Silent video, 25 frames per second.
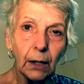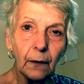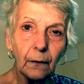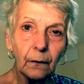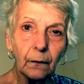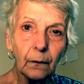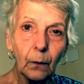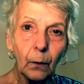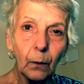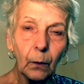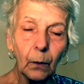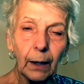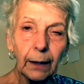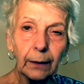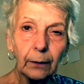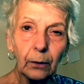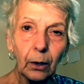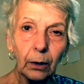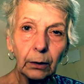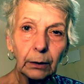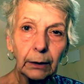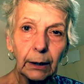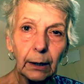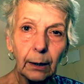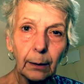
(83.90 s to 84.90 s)
So I
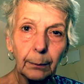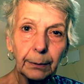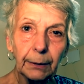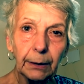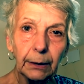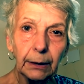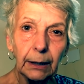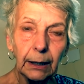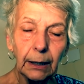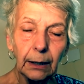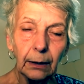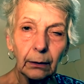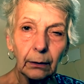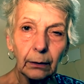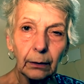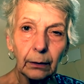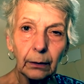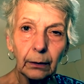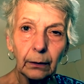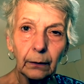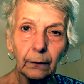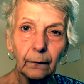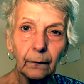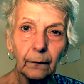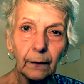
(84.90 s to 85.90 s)
called a couple of
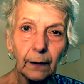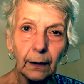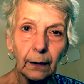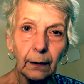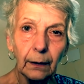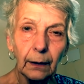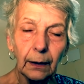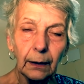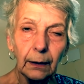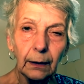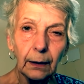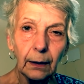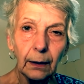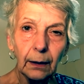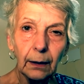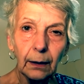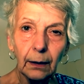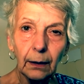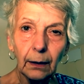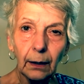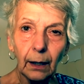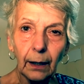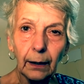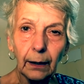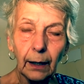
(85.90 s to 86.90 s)
dealers, and they
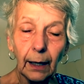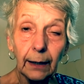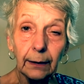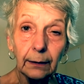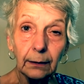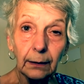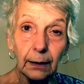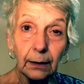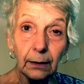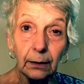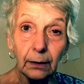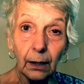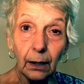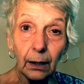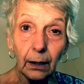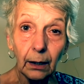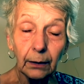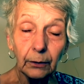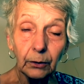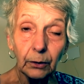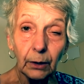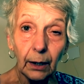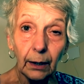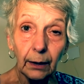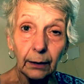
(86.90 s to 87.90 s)
didn't,
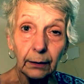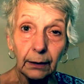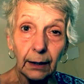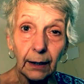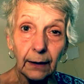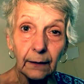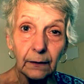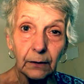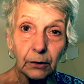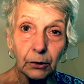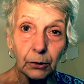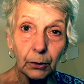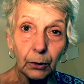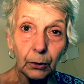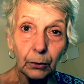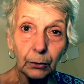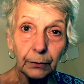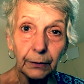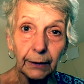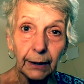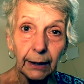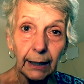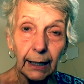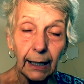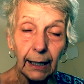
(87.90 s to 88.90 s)
I test
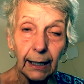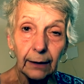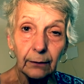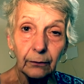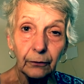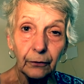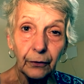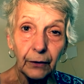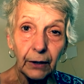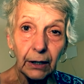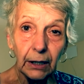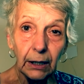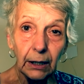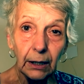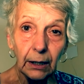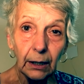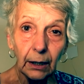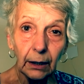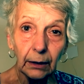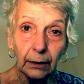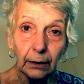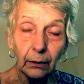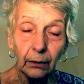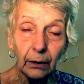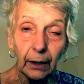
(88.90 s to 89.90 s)
drove an NV,
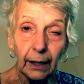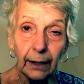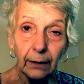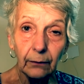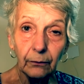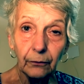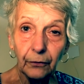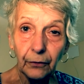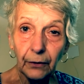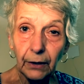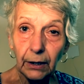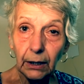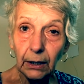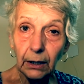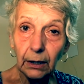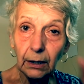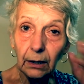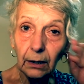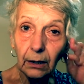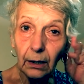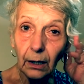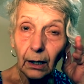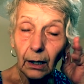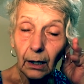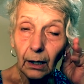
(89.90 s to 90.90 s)
a little
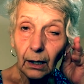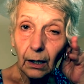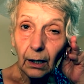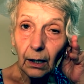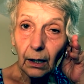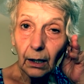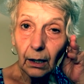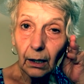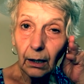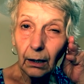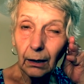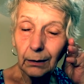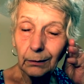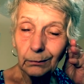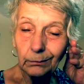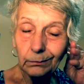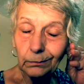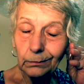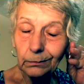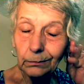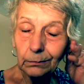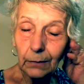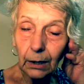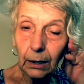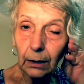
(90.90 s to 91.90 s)
NV, I
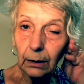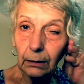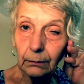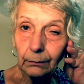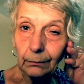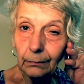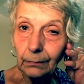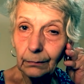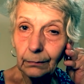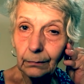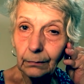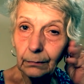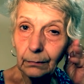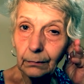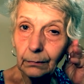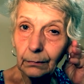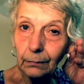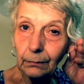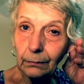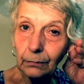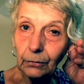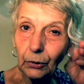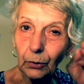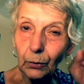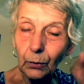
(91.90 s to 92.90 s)

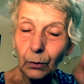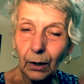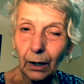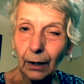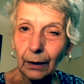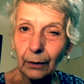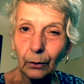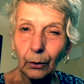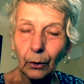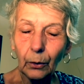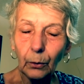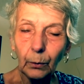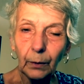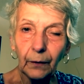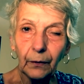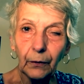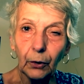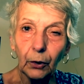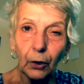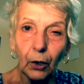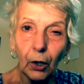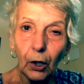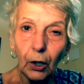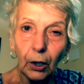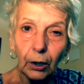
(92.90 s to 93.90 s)
don't know what
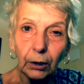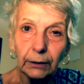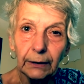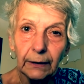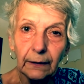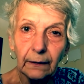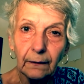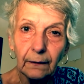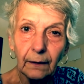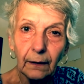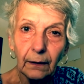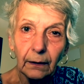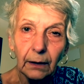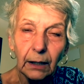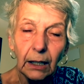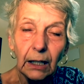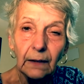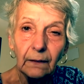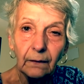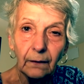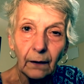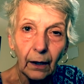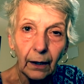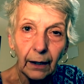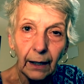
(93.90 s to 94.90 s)
they're called. It's a
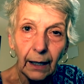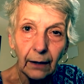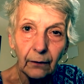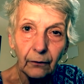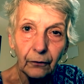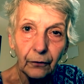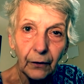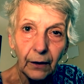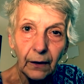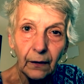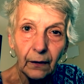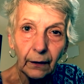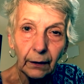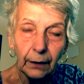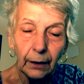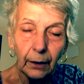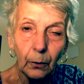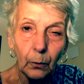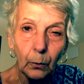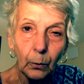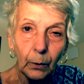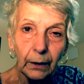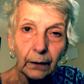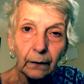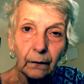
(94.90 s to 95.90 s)
Nissan NV, the
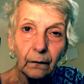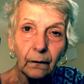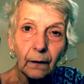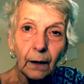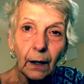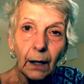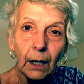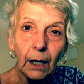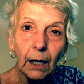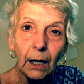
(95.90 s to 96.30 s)
little ones.